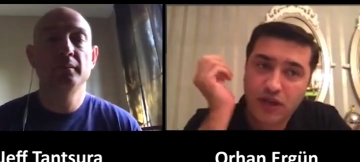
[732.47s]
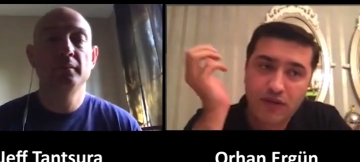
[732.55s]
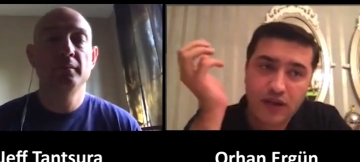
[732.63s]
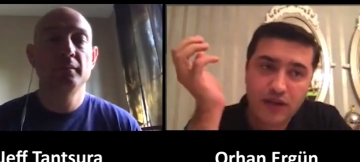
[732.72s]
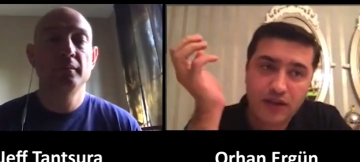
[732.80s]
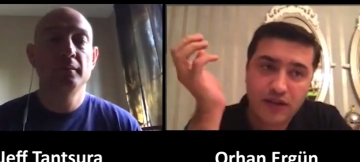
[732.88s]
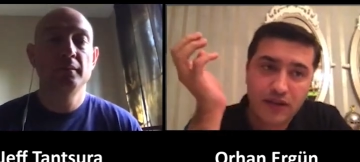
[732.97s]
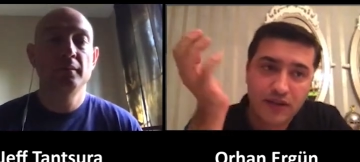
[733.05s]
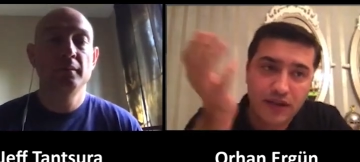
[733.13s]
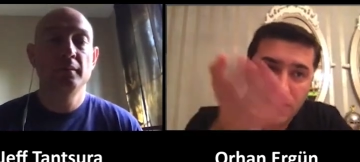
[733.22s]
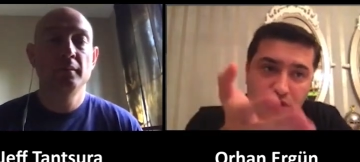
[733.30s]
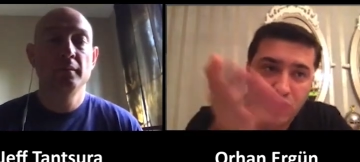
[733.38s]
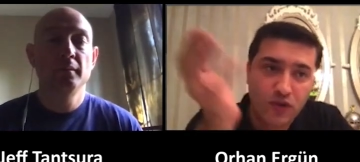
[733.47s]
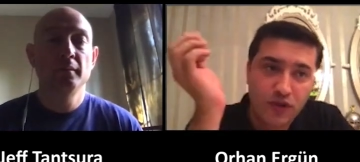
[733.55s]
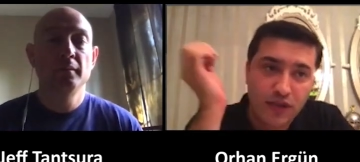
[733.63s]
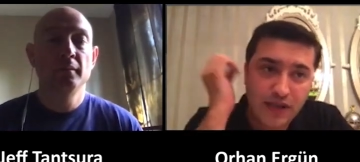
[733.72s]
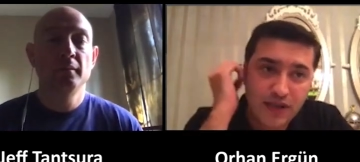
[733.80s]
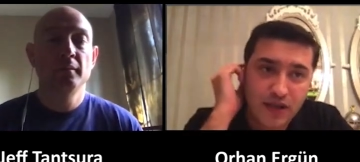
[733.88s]
Speaker 1: you have anything last
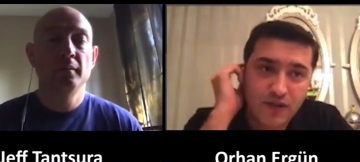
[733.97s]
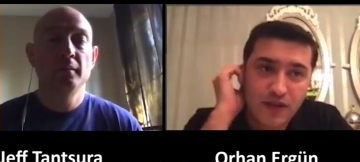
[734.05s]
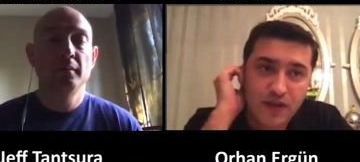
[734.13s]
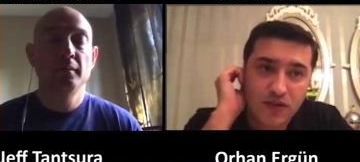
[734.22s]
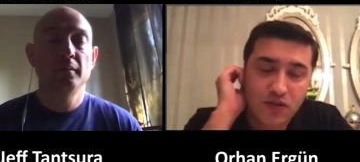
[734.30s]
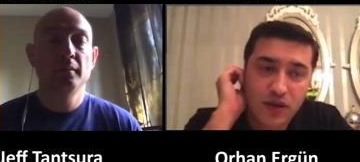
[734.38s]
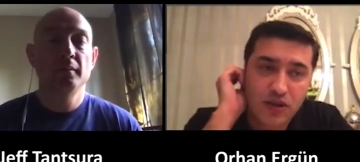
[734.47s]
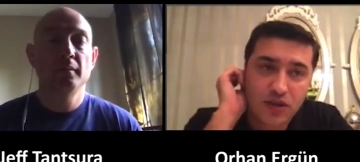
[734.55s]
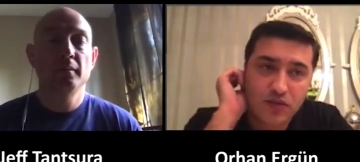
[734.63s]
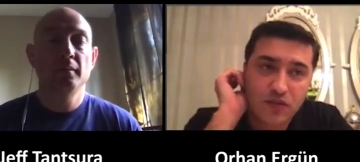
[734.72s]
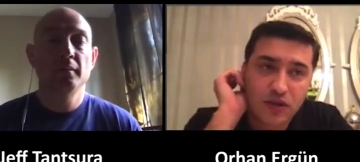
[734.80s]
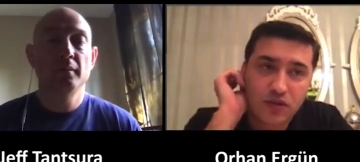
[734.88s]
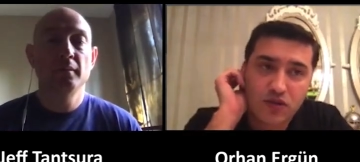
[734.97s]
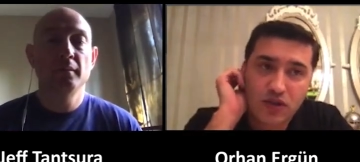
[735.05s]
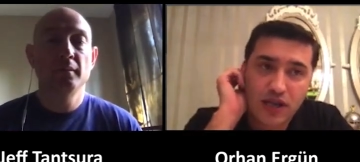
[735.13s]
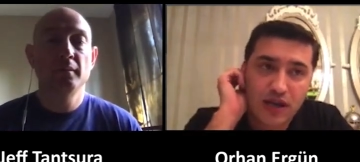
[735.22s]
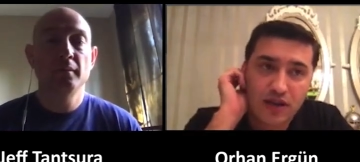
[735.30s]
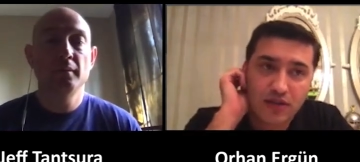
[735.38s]
for the SRv6 question, want to
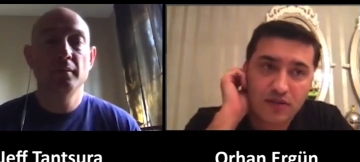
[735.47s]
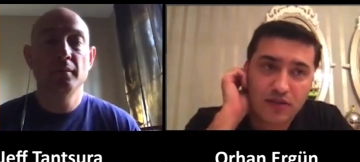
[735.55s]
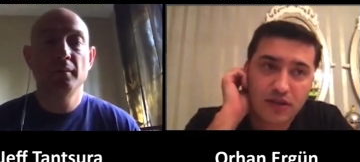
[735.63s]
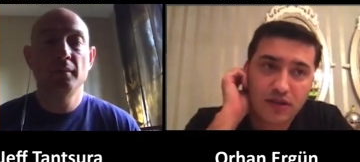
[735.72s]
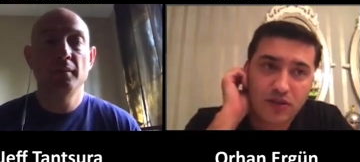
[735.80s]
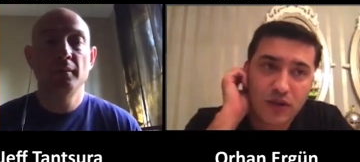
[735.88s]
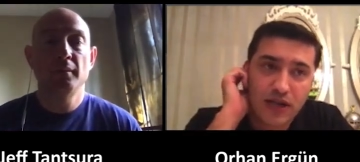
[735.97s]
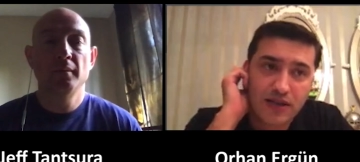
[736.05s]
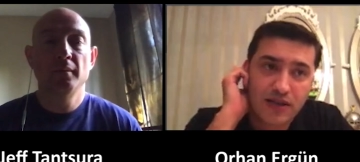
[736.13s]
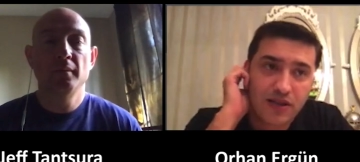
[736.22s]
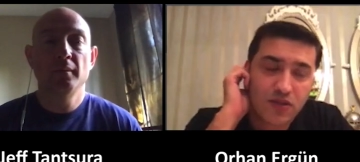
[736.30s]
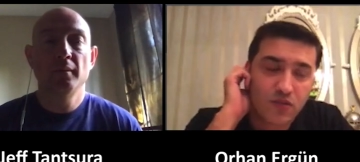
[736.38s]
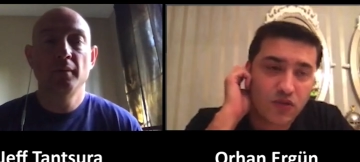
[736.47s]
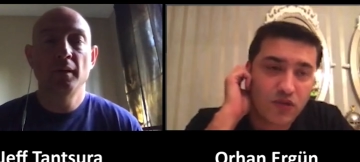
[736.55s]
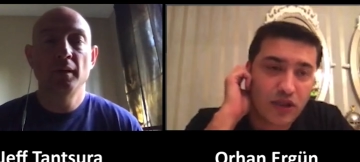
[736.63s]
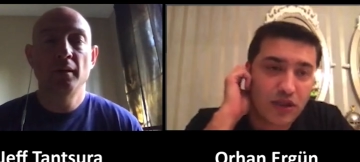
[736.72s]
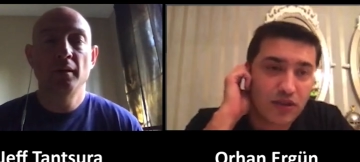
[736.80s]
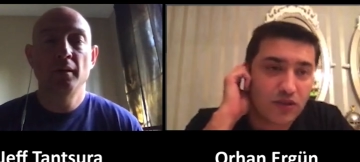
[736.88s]
say? Otherwise, let's move
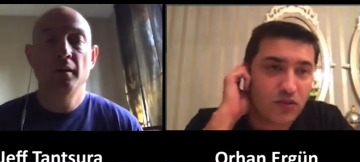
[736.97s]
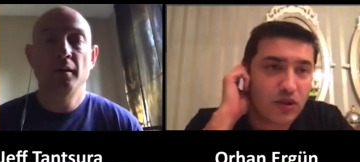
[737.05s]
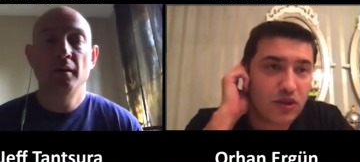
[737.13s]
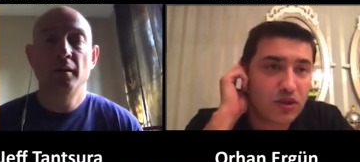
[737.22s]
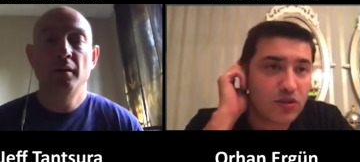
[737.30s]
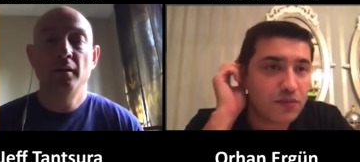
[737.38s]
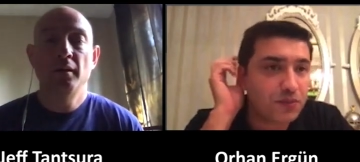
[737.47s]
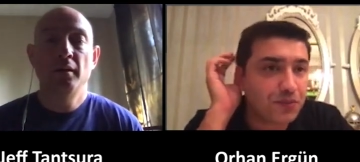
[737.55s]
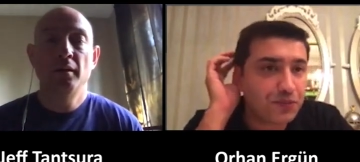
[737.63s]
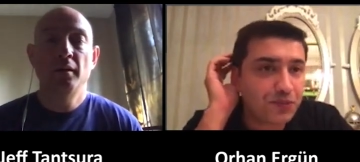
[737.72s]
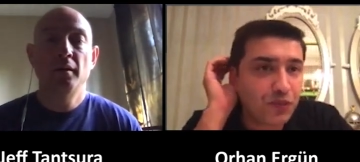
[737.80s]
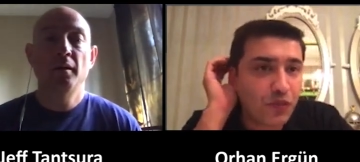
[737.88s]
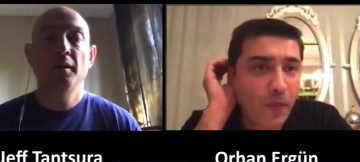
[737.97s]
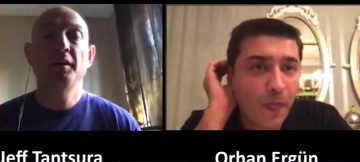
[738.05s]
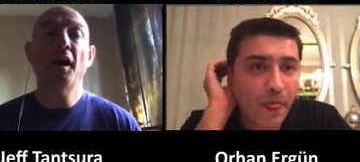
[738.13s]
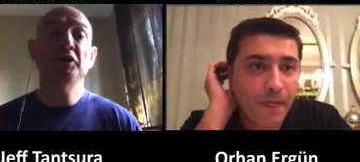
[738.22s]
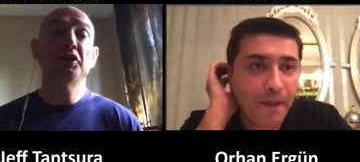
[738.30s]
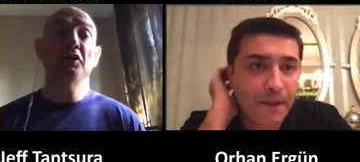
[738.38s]
to another question.
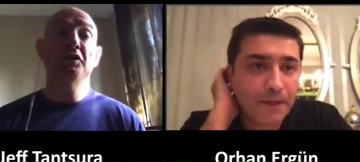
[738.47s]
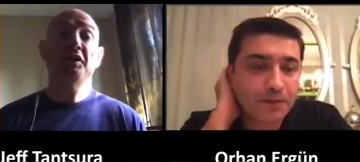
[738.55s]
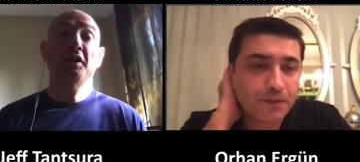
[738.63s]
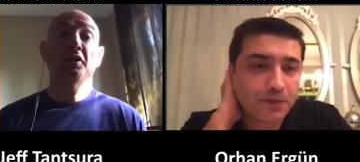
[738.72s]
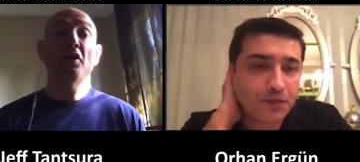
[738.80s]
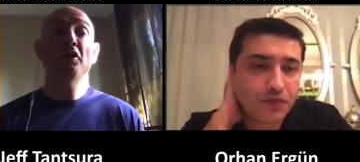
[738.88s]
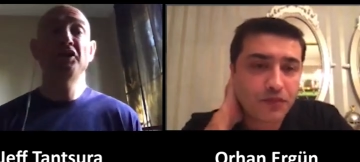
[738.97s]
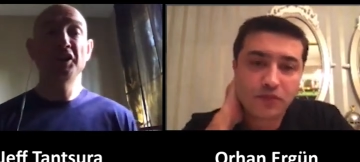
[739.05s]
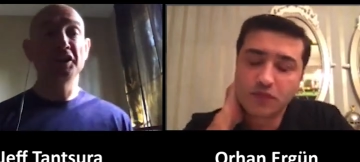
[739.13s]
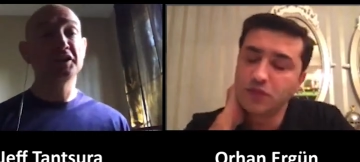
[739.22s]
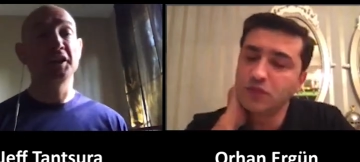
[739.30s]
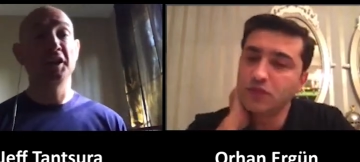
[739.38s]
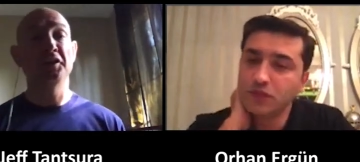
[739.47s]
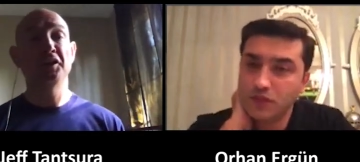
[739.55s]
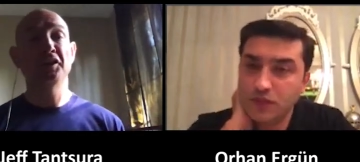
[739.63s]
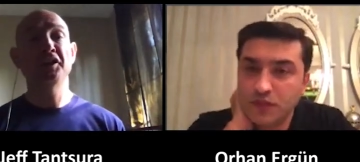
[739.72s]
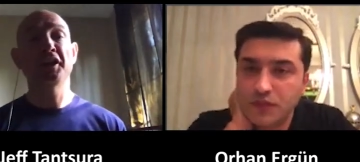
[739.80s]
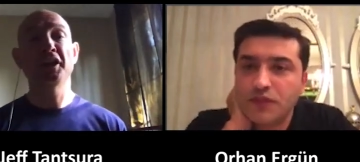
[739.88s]
Speaker 2: Yeah, so the technology is
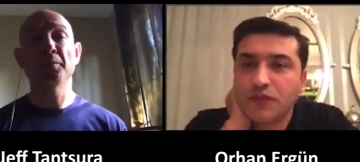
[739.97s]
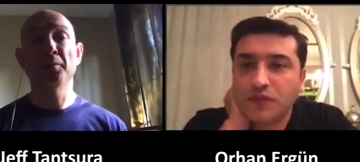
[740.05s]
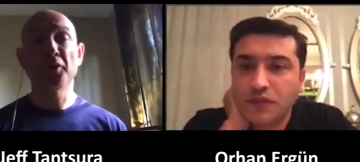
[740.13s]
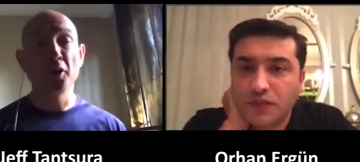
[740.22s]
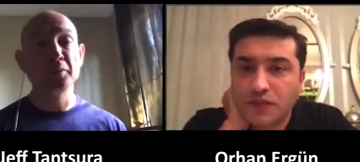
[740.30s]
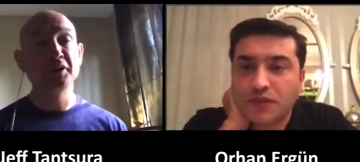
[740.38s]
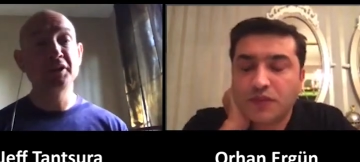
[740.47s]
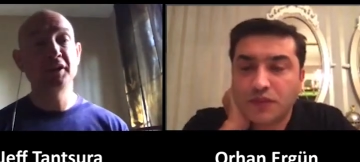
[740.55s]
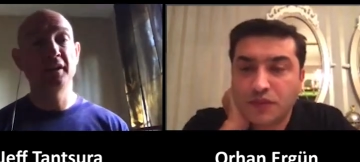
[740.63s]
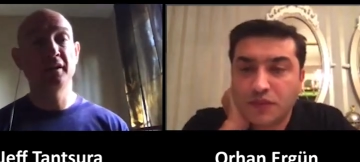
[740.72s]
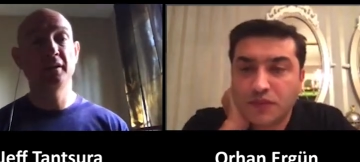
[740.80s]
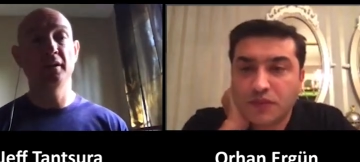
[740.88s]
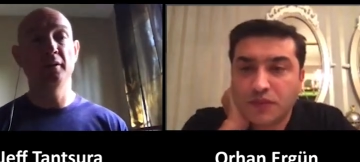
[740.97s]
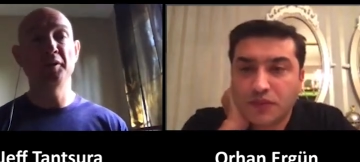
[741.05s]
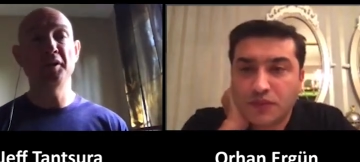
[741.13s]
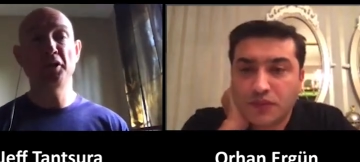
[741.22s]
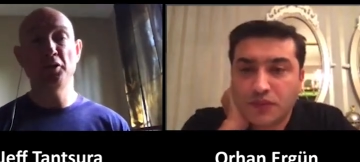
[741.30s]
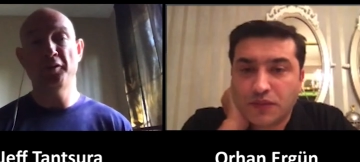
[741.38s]
interesting and promising.
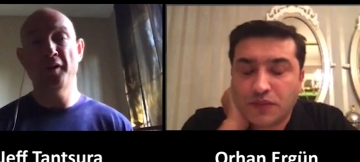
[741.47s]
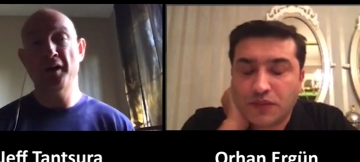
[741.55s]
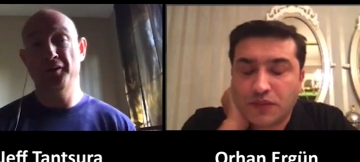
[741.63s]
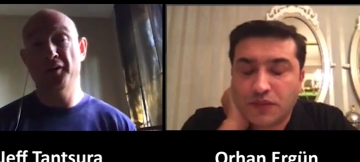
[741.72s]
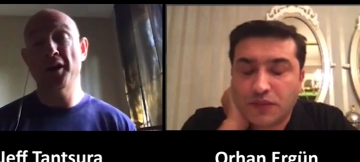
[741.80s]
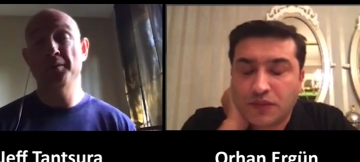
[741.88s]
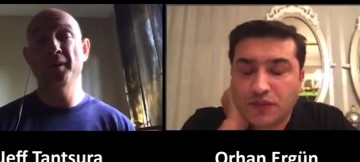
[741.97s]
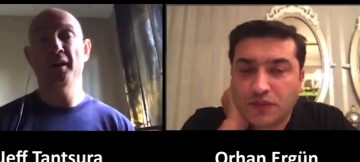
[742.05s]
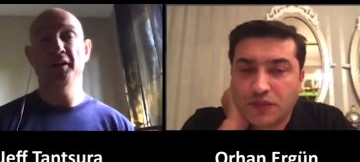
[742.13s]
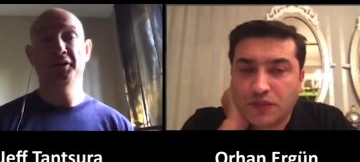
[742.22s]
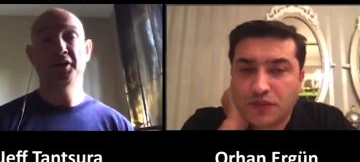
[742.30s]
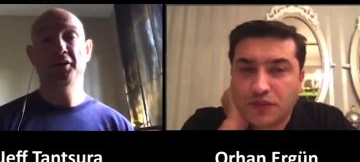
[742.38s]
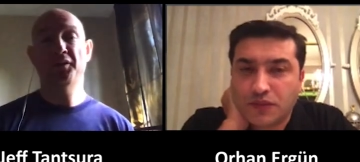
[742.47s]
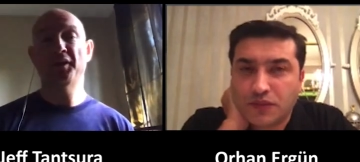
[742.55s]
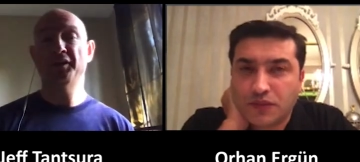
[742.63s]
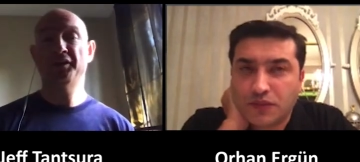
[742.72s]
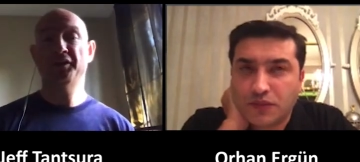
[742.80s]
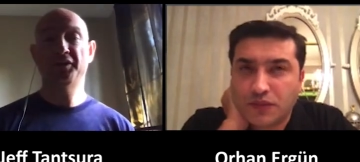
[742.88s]
We need to find the right balance. So
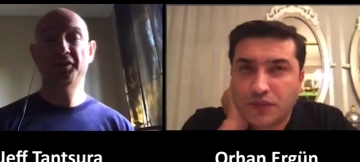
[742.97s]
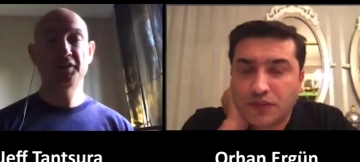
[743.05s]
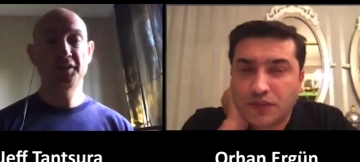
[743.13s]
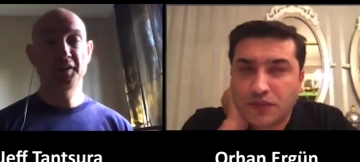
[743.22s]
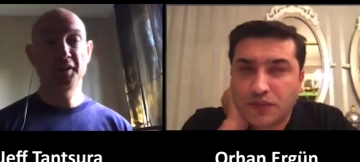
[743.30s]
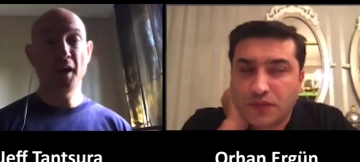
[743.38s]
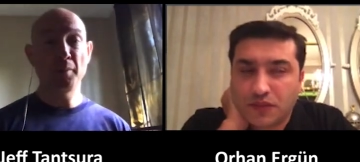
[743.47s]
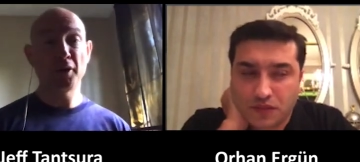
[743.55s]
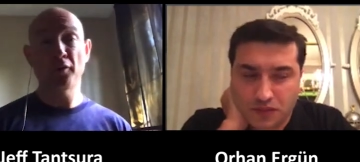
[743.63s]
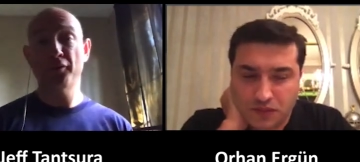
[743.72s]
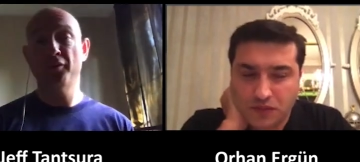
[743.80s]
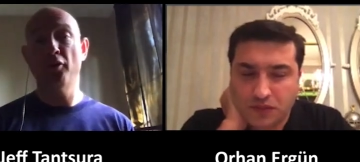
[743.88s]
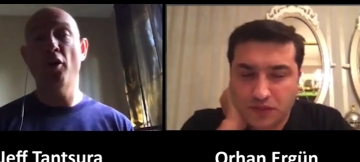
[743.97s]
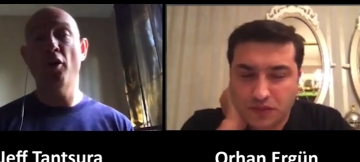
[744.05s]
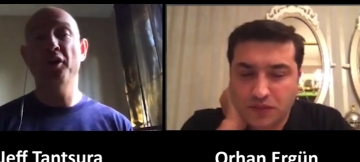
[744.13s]
there's a number of